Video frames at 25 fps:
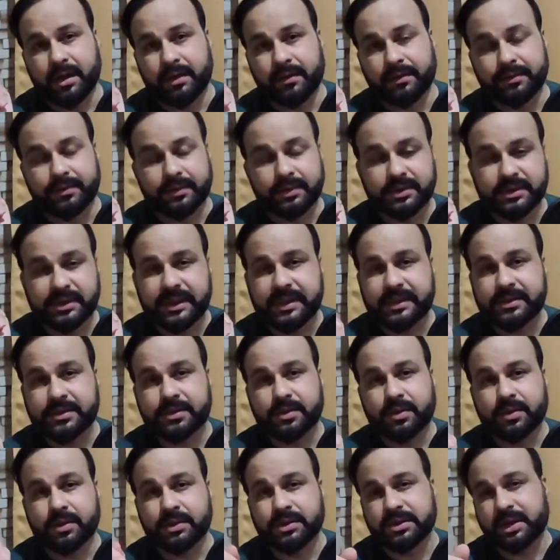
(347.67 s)
6
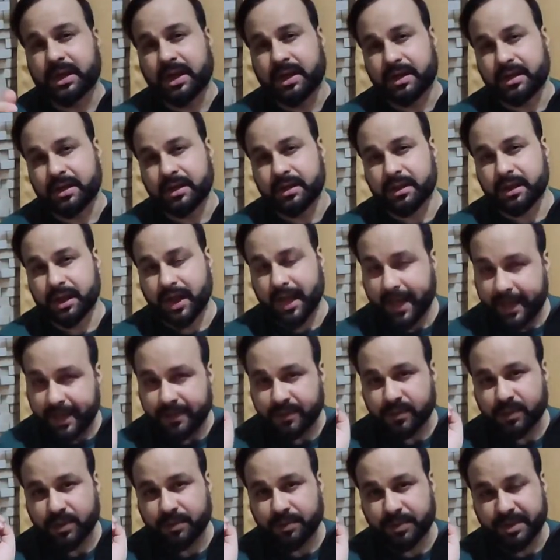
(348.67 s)
cores are at
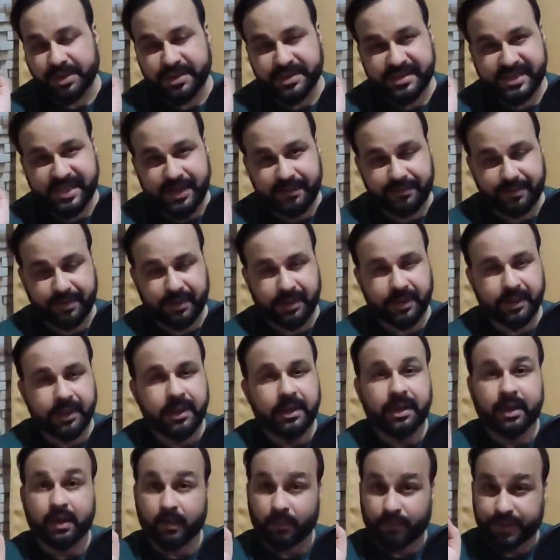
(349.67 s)
1.7,
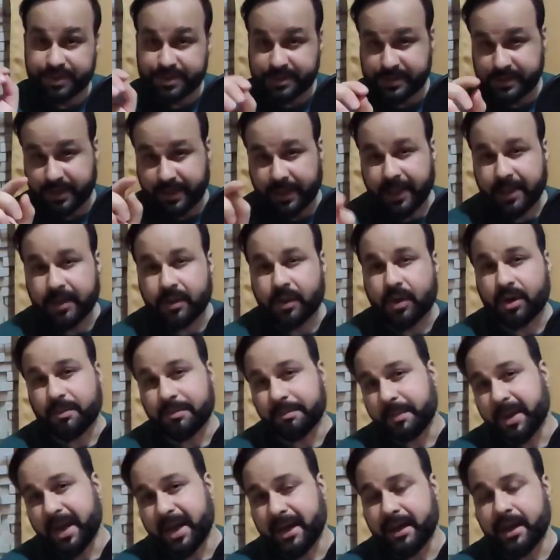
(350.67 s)
which is again not
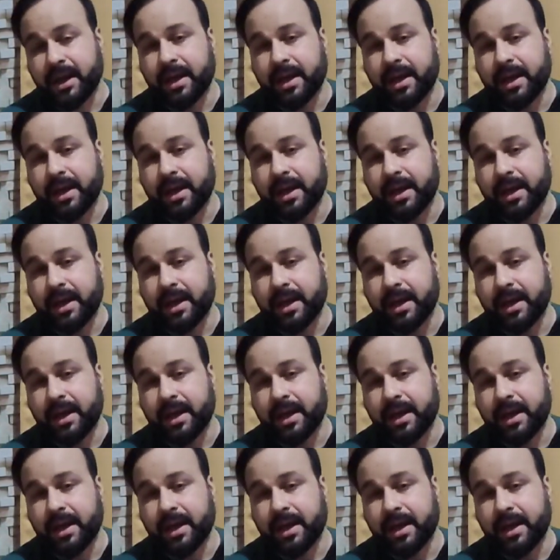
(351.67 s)
bad.